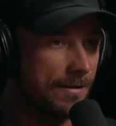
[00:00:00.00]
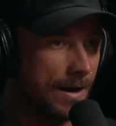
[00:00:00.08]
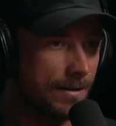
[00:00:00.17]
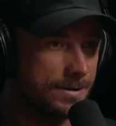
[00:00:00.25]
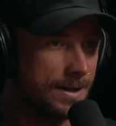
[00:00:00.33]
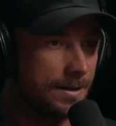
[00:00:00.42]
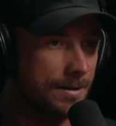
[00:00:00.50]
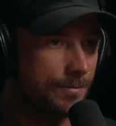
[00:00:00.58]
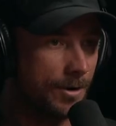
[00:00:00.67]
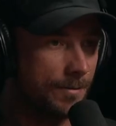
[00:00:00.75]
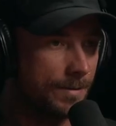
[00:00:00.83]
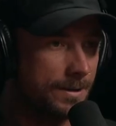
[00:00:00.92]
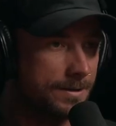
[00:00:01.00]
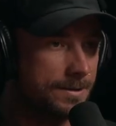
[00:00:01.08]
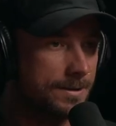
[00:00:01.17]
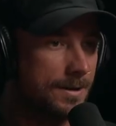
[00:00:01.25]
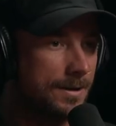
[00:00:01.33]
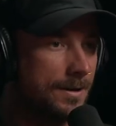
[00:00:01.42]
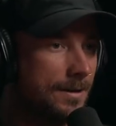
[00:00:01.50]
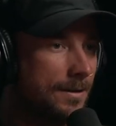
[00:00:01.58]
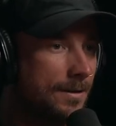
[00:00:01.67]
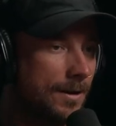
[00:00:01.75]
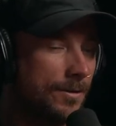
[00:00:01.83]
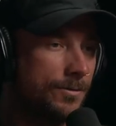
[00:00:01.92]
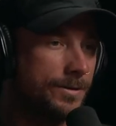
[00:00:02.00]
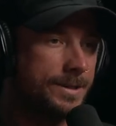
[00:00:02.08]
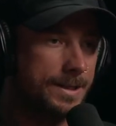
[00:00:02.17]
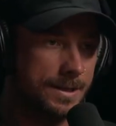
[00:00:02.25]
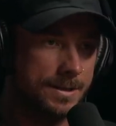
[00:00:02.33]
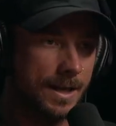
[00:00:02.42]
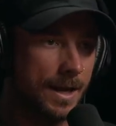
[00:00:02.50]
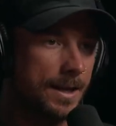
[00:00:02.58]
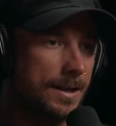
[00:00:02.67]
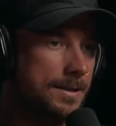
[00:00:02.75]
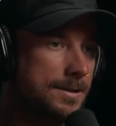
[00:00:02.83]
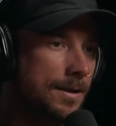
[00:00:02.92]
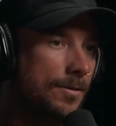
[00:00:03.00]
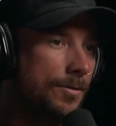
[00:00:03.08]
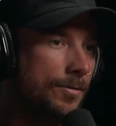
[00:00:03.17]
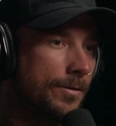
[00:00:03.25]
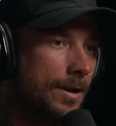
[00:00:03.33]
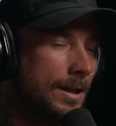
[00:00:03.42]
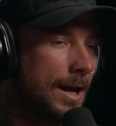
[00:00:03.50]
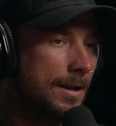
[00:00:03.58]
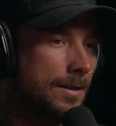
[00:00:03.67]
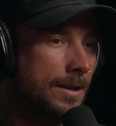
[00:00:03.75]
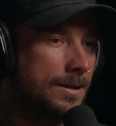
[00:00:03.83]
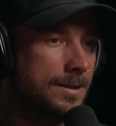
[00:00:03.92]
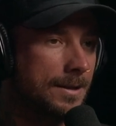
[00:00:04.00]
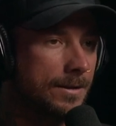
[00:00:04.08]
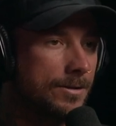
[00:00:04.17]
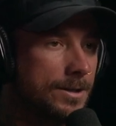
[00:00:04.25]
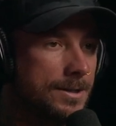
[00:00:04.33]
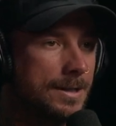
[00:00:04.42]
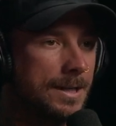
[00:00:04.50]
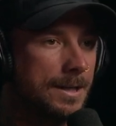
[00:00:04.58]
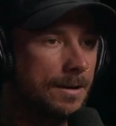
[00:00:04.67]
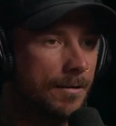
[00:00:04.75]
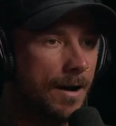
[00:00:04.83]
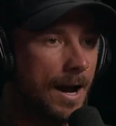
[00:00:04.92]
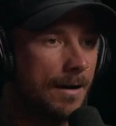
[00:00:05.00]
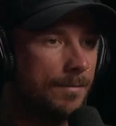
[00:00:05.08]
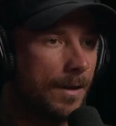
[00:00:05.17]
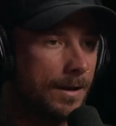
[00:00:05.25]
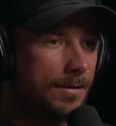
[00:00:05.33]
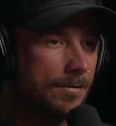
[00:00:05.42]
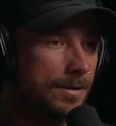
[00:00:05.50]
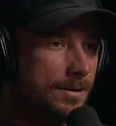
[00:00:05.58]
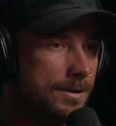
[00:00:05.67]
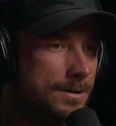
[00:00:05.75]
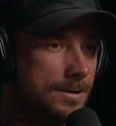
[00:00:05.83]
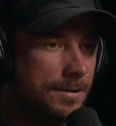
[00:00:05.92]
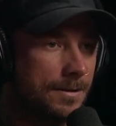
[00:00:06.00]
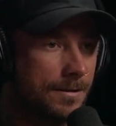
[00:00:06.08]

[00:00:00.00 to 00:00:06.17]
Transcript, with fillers: outside compartments that hold c stands that hold a lot of things that you just need to grab like you can just